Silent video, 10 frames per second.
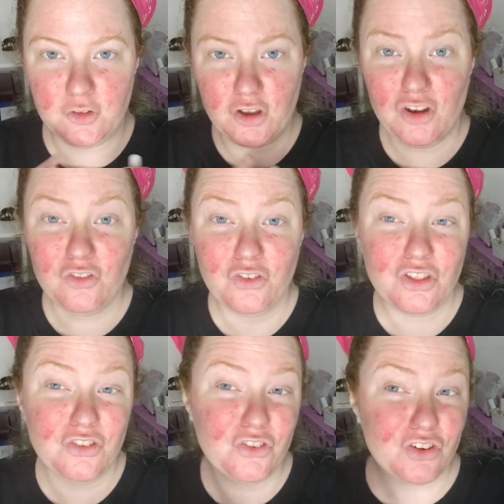my channel
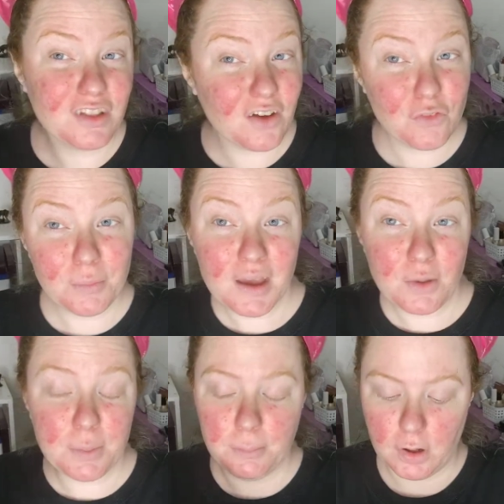for the first ever
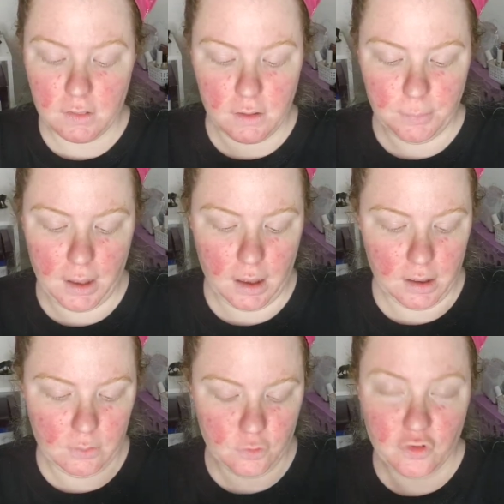makeup and book club,
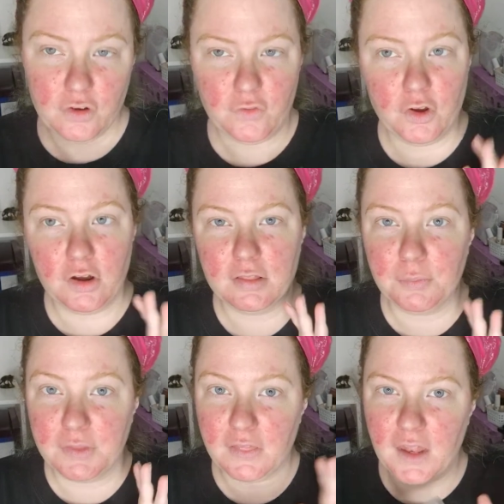I was trying to figure
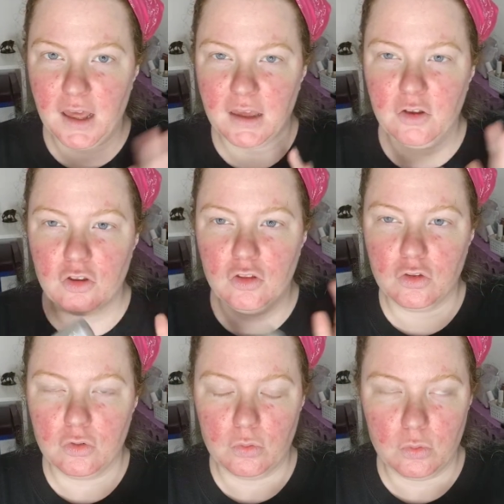out something that I
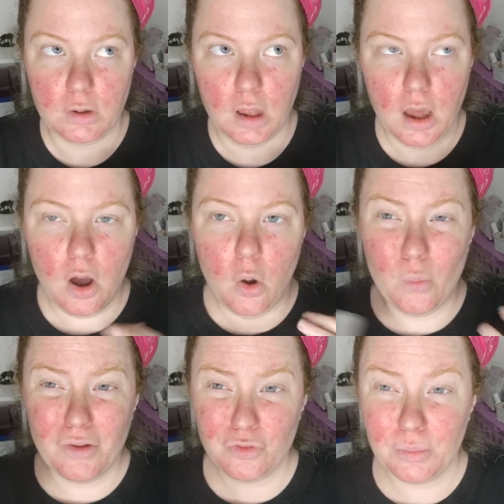could do
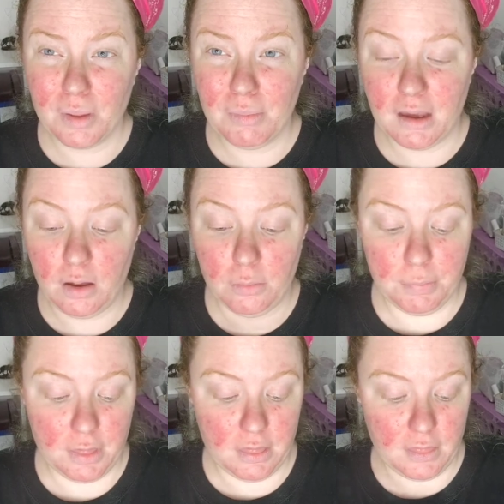while doing my
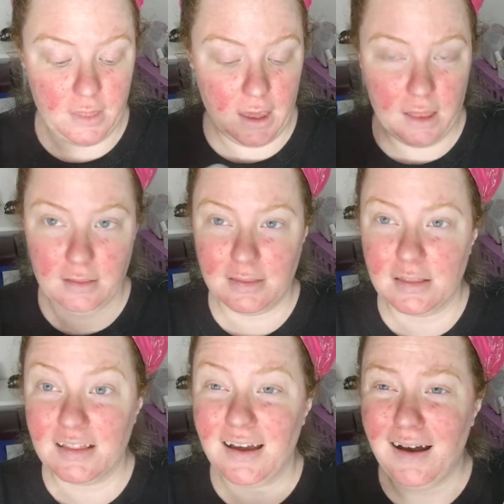makeup that
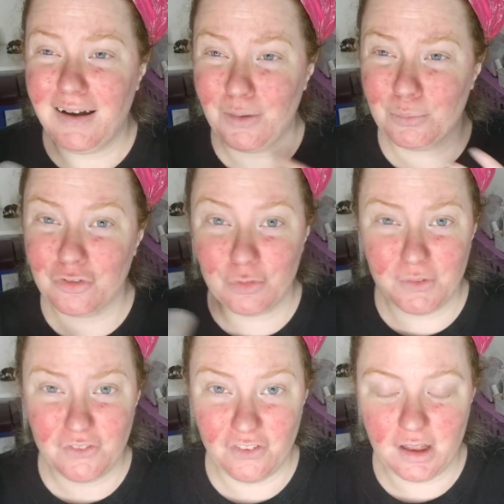
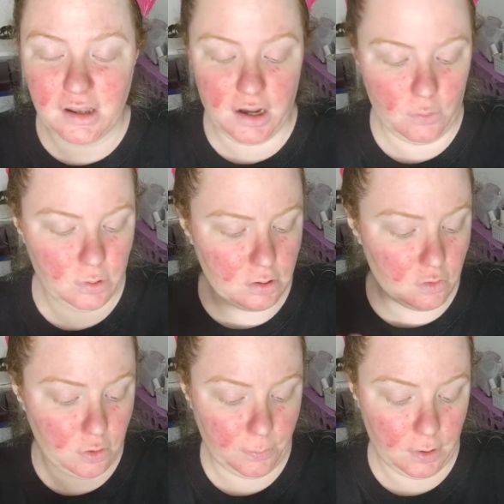should be fun, and I wanted
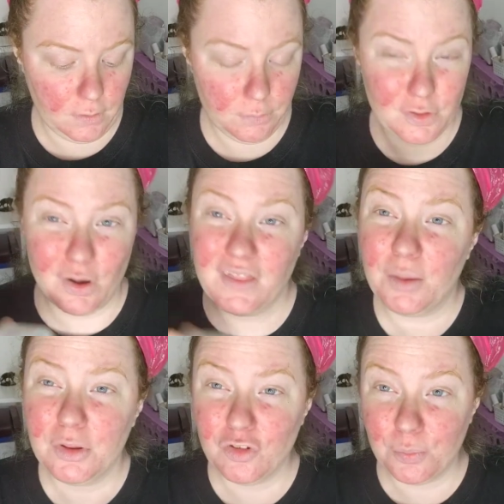to start a book club, so I
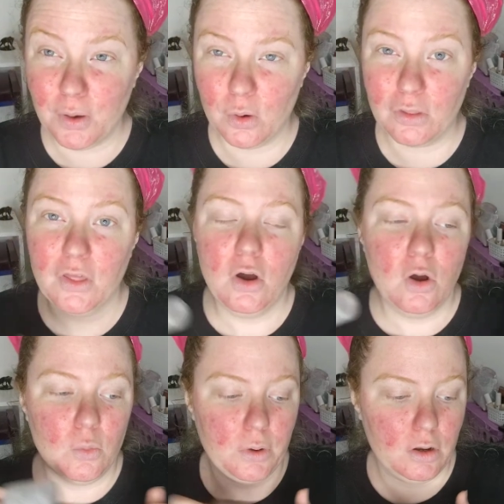think I'm gonna do both.
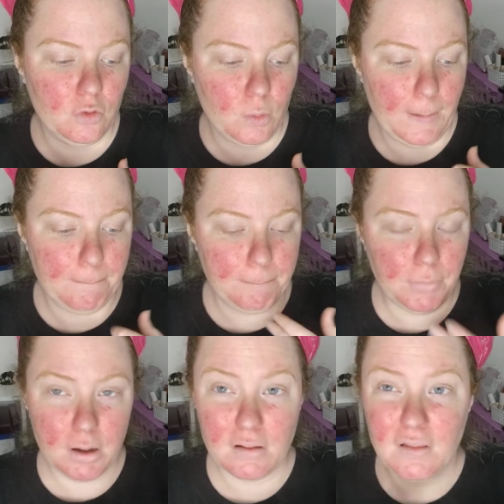We're gonna do a
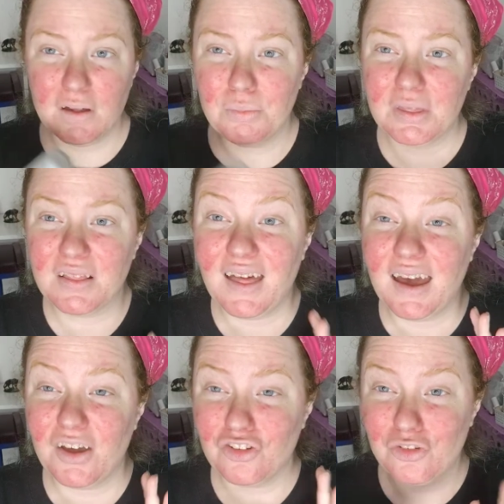book club
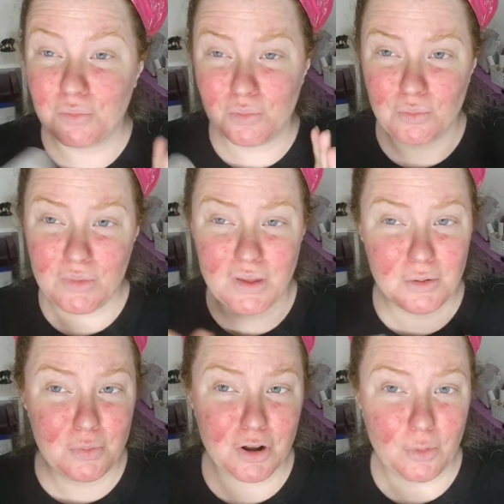slash
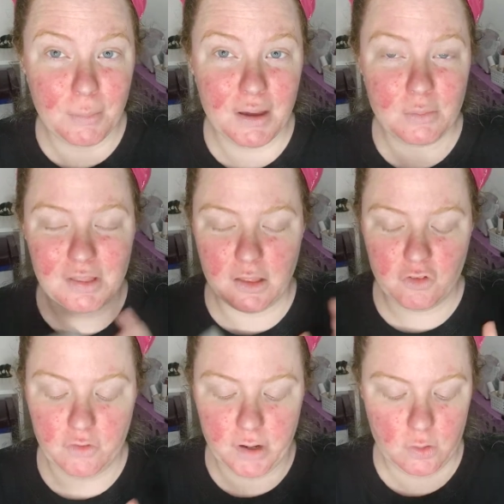me putting on my makeup
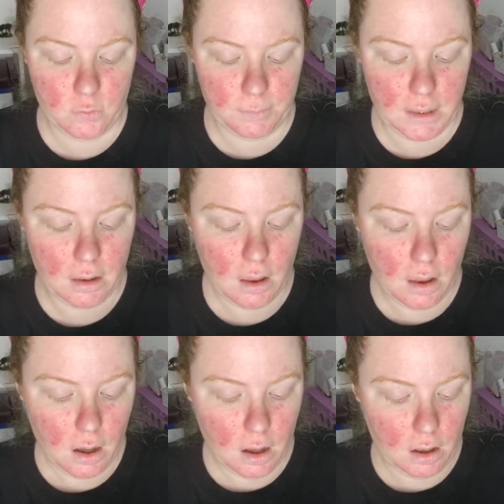slash get ready with me.
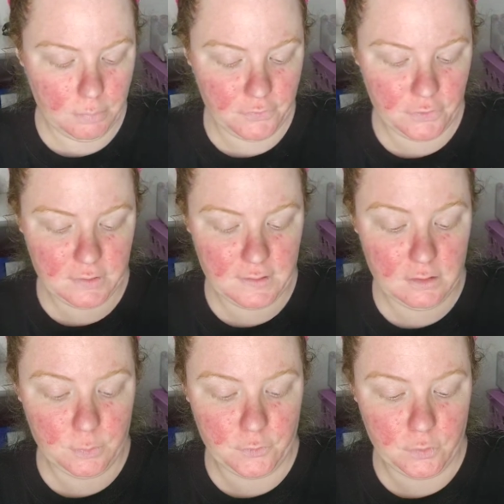The first
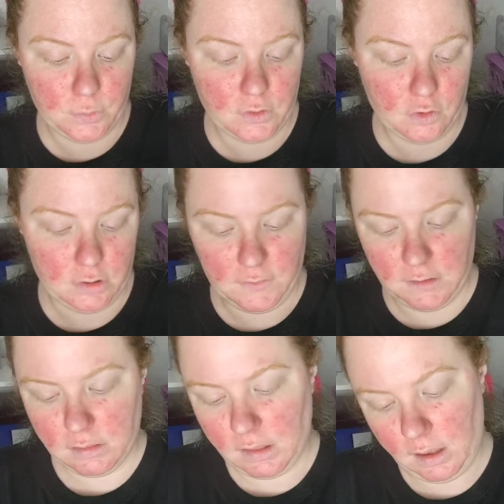thing is, before we started
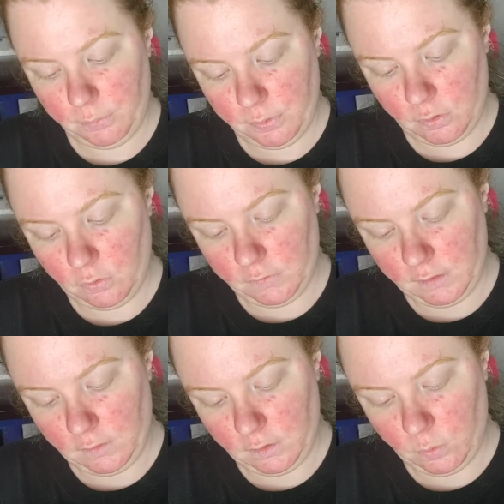this, I put
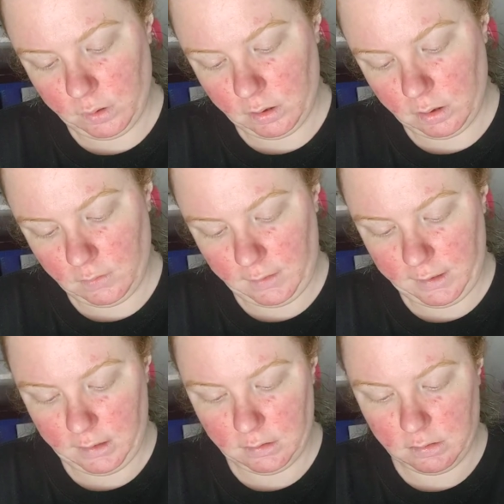on the liquid
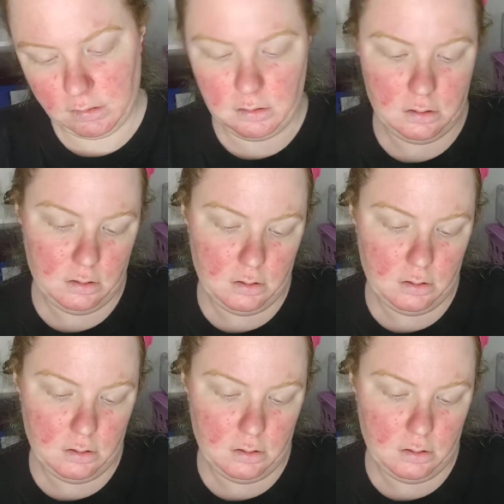glass,